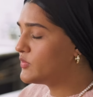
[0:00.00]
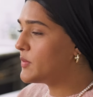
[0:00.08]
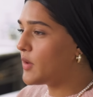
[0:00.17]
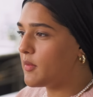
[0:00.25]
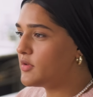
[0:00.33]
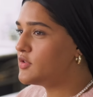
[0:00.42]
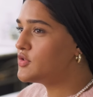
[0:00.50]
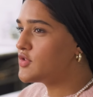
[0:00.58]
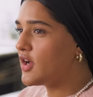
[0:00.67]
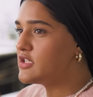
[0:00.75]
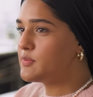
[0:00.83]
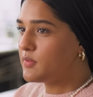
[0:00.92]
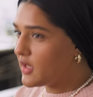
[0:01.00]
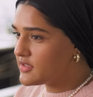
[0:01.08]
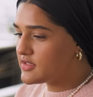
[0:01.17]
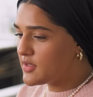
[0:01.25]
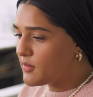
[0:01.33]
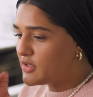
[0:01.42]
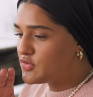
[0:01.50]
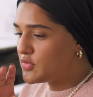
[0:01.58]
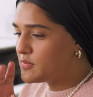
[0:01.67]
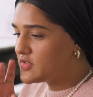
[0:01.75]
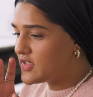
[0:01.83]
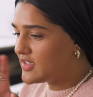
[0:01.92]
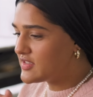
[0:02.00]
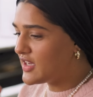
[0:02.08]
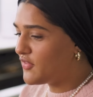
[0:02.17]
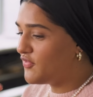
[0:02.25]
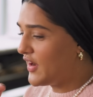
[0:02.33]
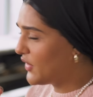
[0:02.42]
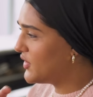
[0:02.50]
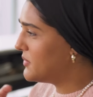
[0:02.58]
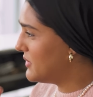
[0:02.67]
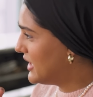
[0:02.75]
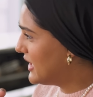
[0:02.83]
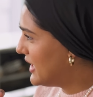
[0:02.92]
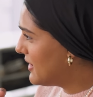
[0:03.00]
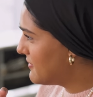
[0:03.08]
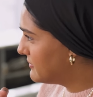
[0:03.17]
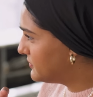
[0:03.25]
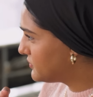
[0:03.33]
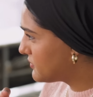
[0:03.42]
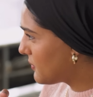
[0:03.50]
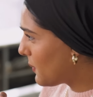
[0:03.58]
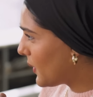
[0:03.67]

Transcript: The barbecue sauce plus the mushrooms is like very meaty. Yeah.